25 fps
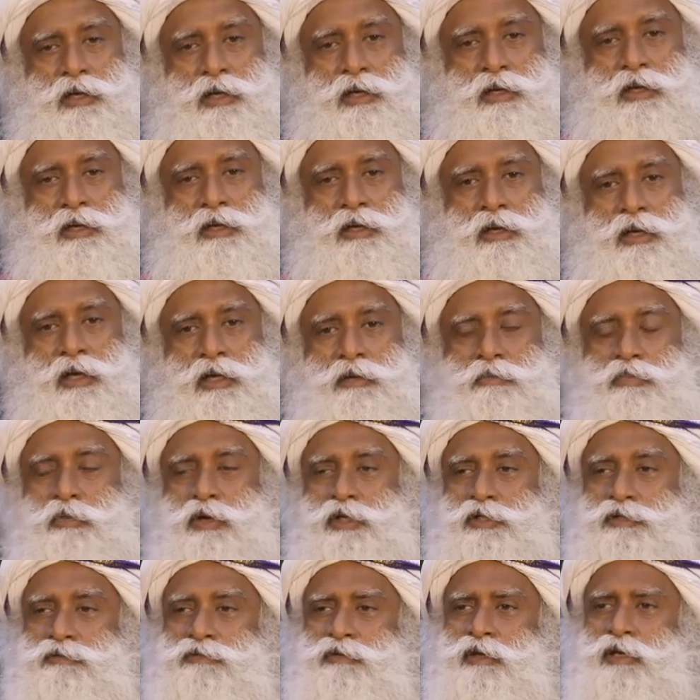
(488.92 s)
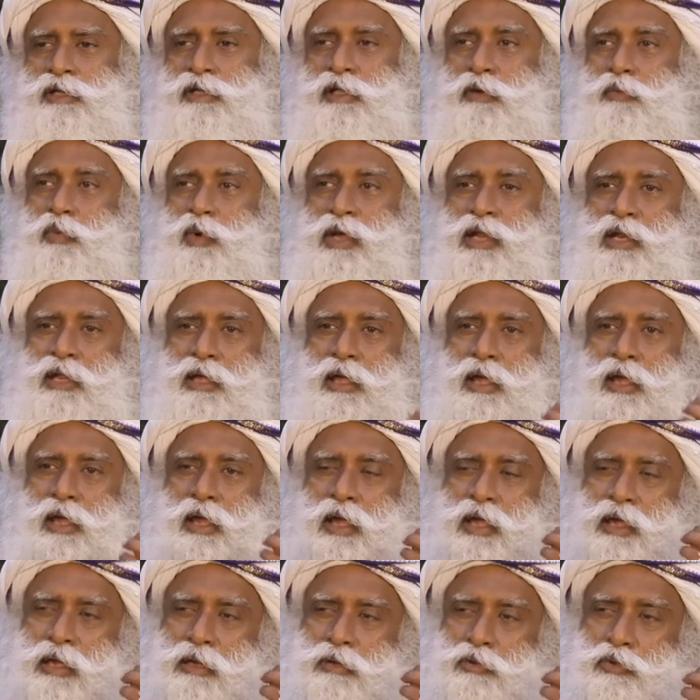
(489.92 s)
atmosphere, the very
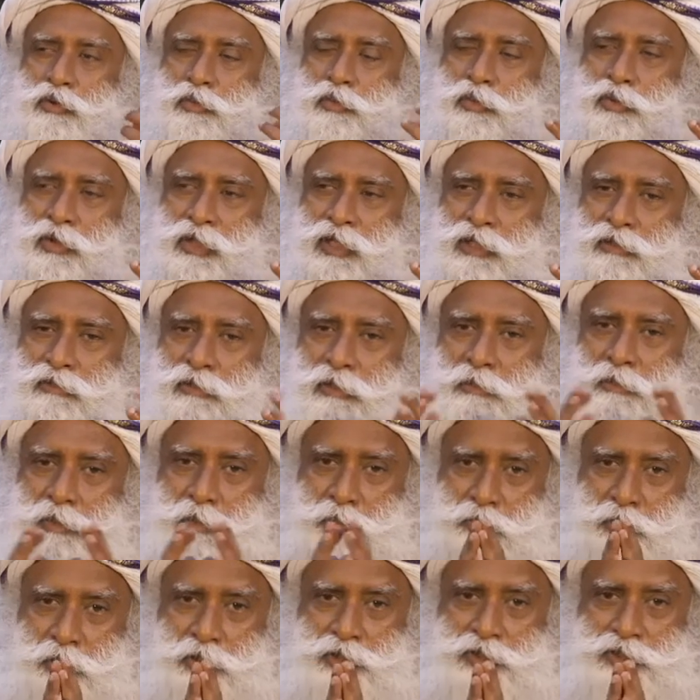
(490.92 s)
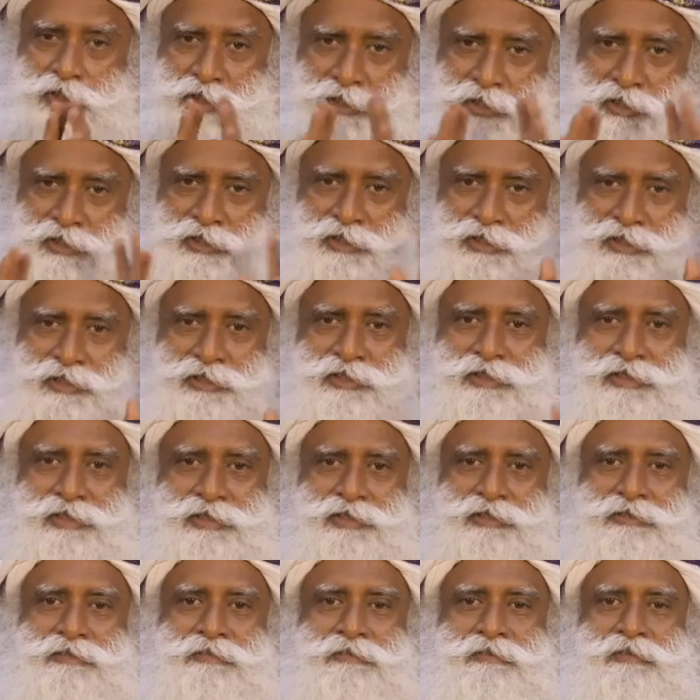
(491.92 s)
air you breathe will be poisonous.
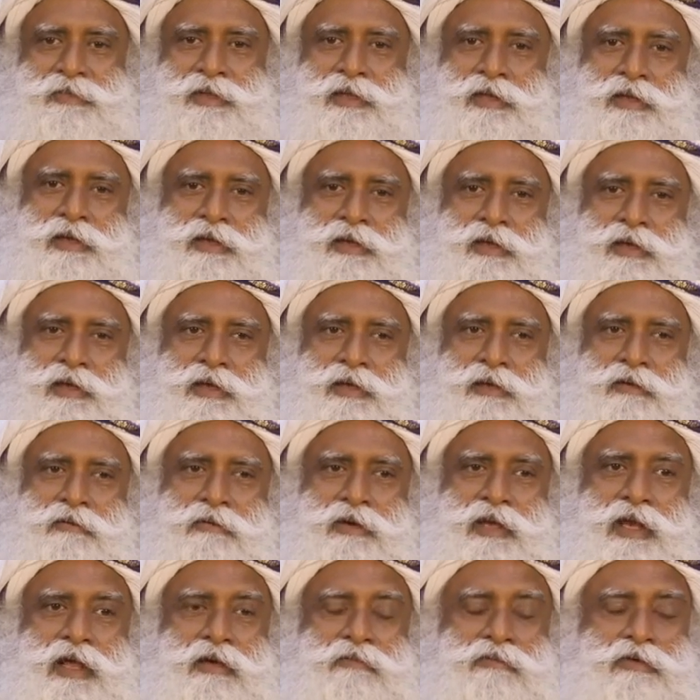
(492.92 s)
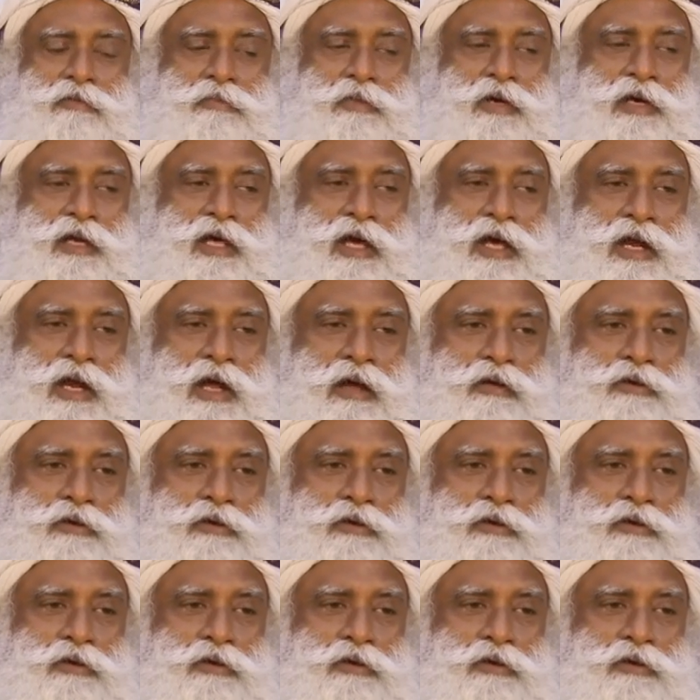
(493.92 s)
When everybody around you